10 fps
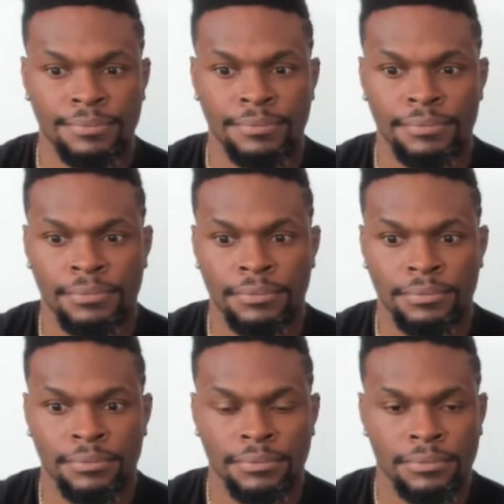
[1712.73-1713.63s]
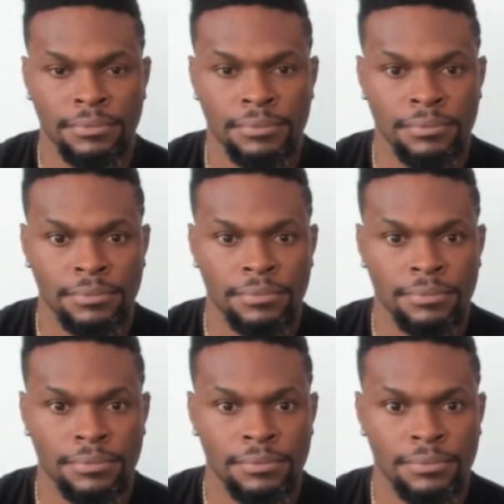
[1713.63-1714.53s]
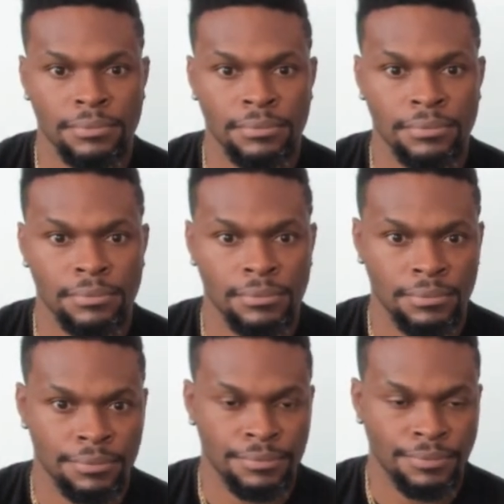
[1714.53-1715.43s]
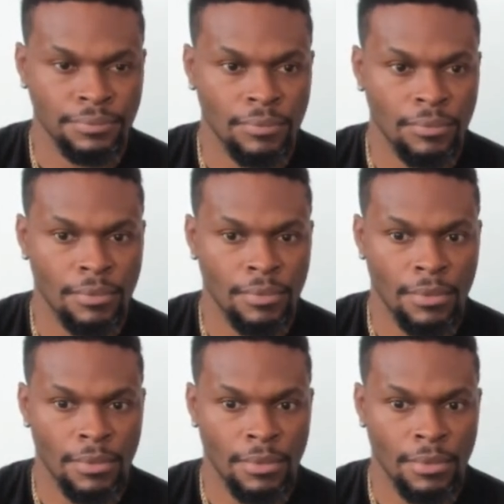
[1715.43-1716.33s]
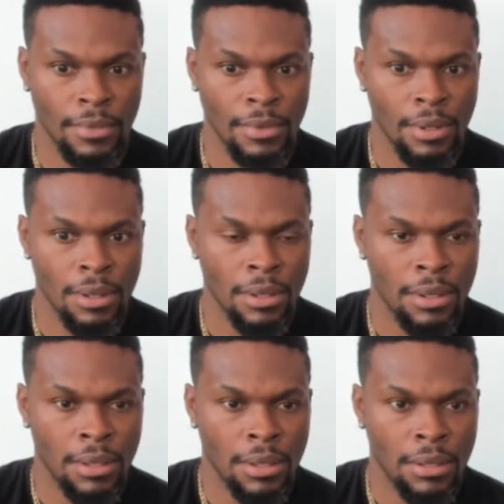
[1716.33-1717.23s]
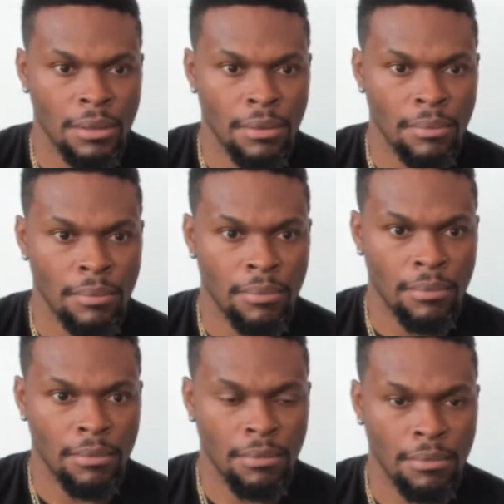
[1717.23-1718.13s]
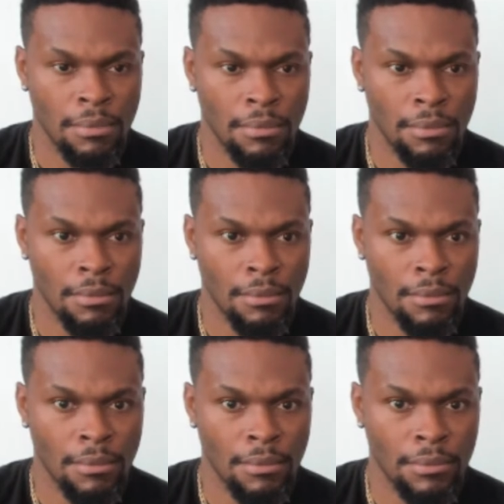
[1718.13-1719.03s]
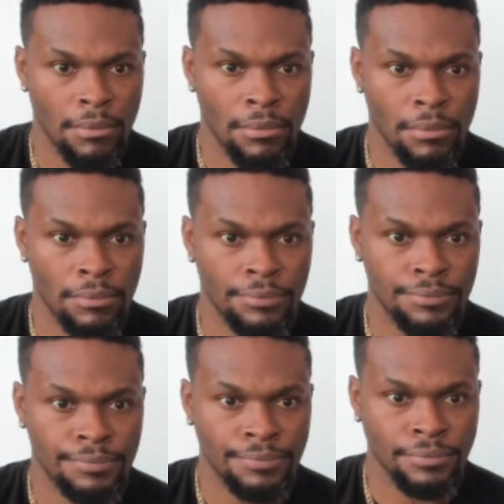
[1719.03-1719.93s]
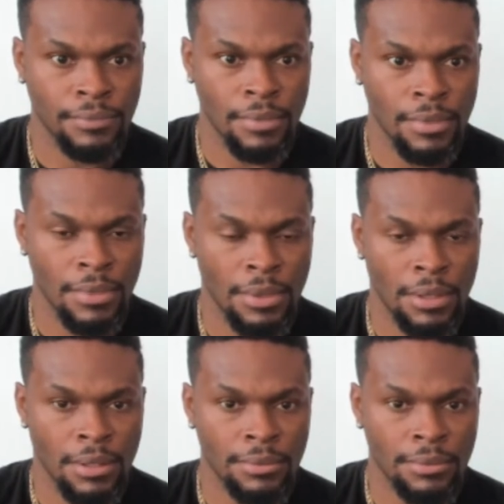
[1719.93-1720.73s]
[no speech]